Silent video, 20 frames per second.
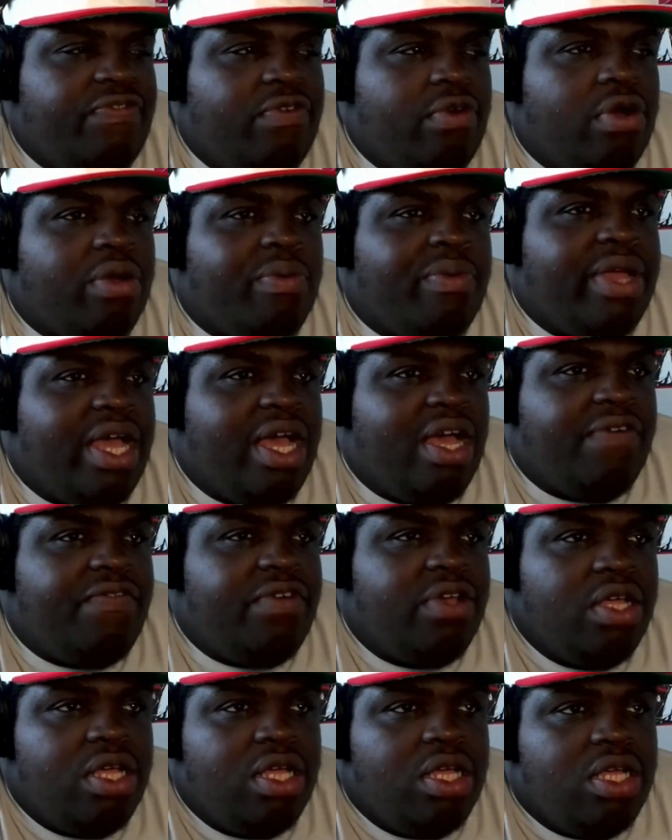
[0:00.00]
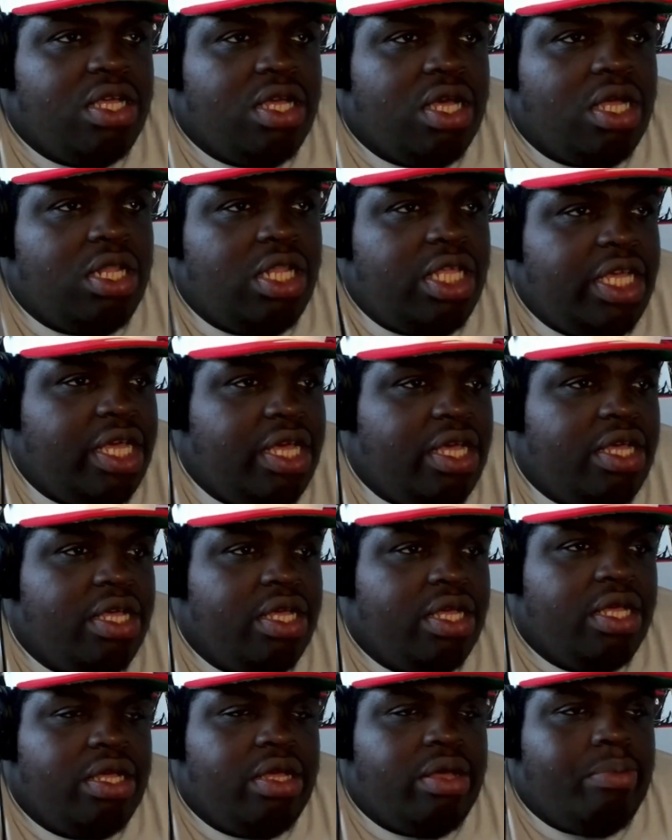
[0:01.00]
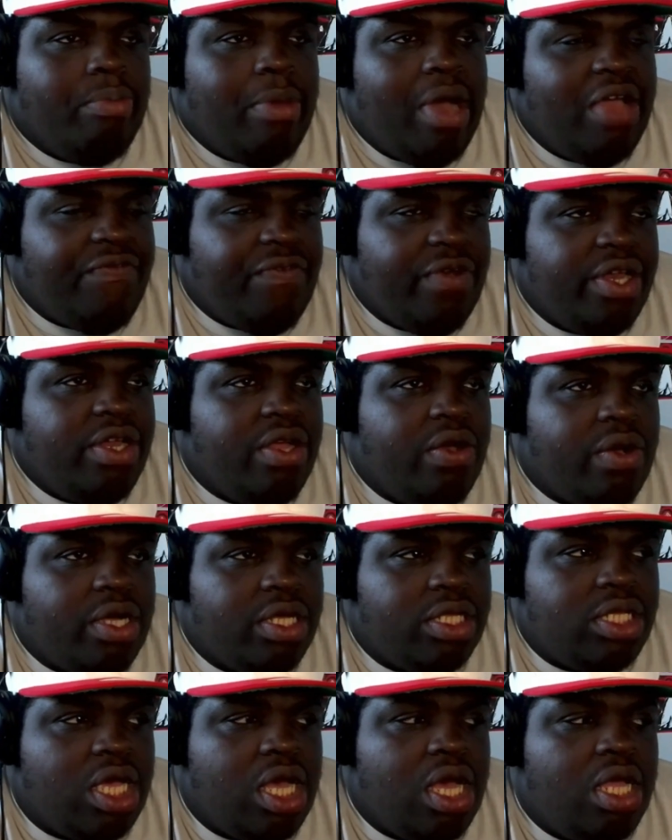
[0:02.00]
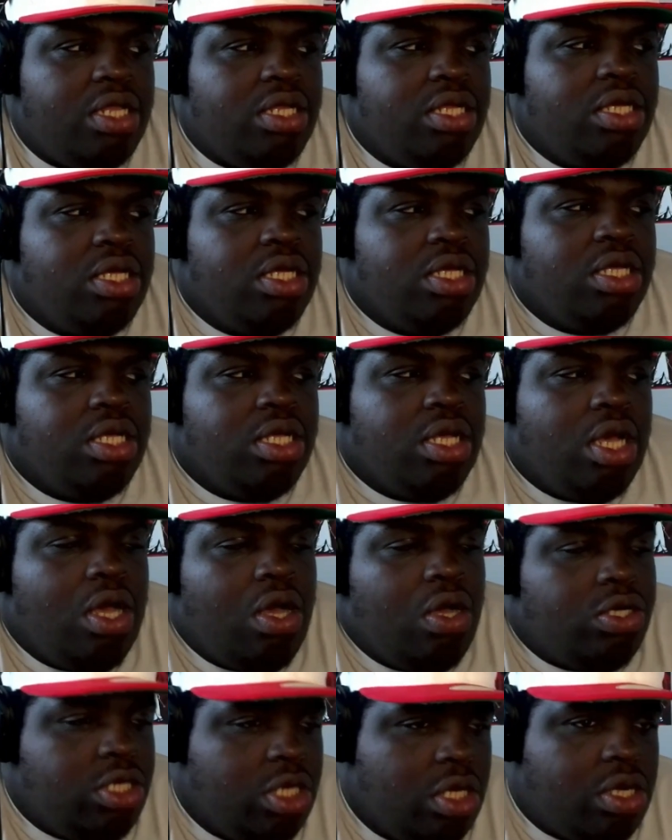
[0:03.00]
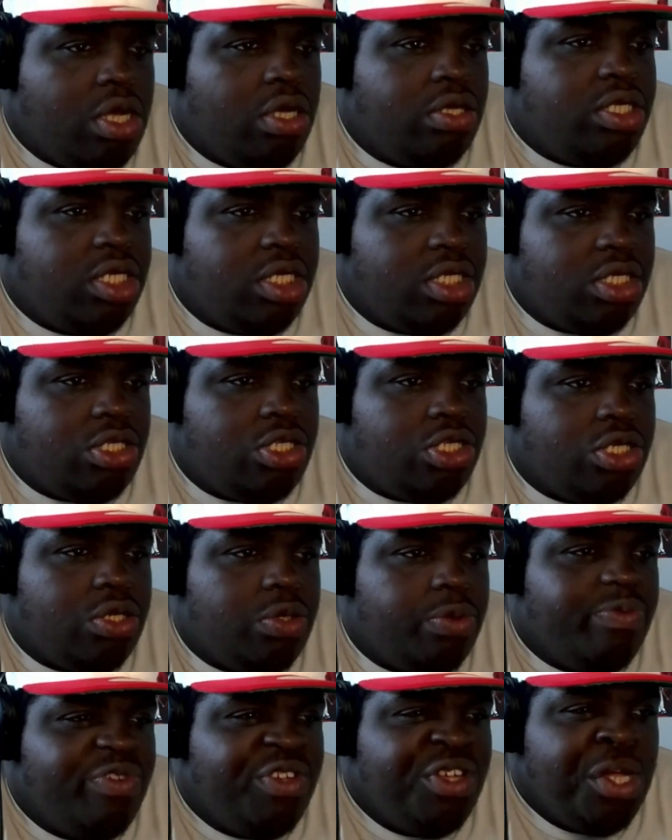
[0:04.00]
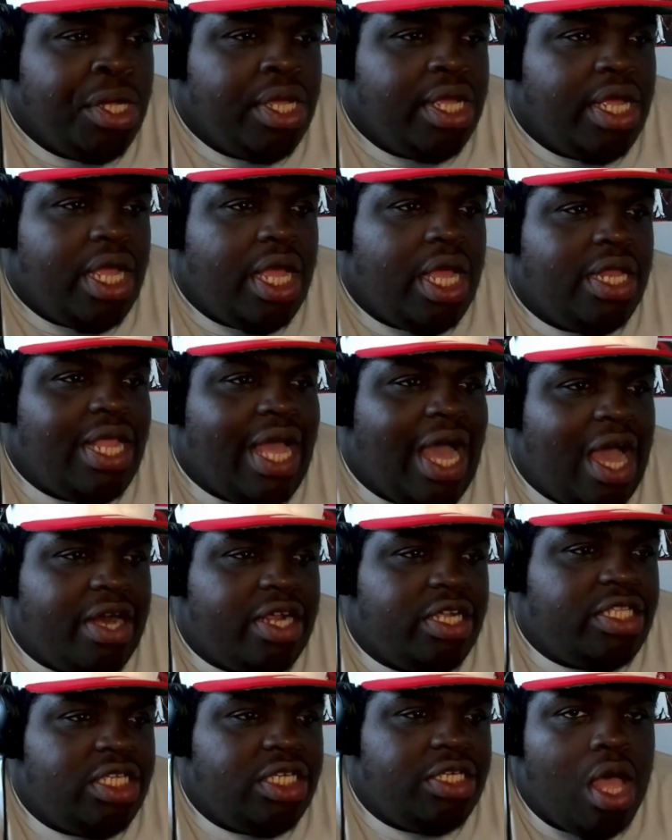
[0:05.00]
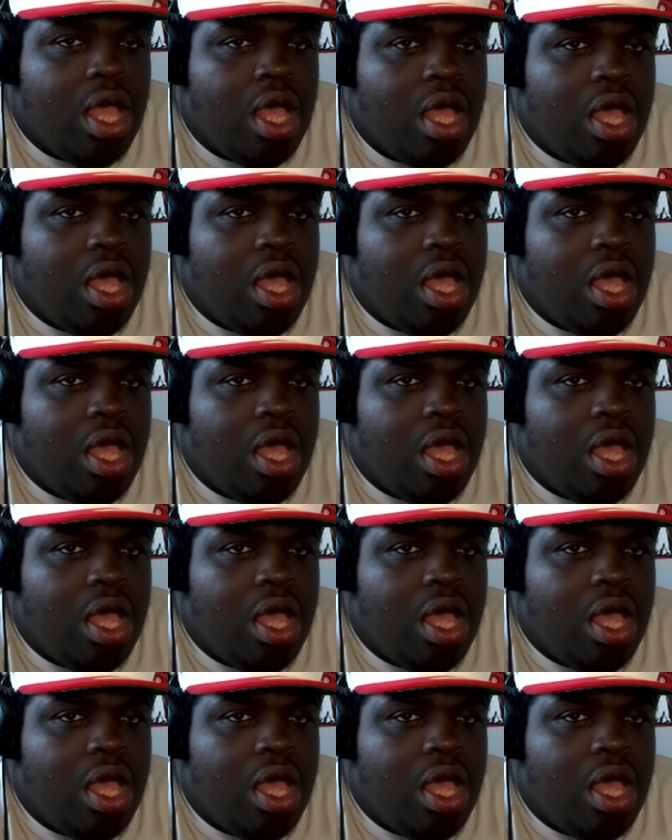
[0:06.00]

4 we have Aaliyah, My Friend Nokatan, Oshinoko Season 2, and Arati.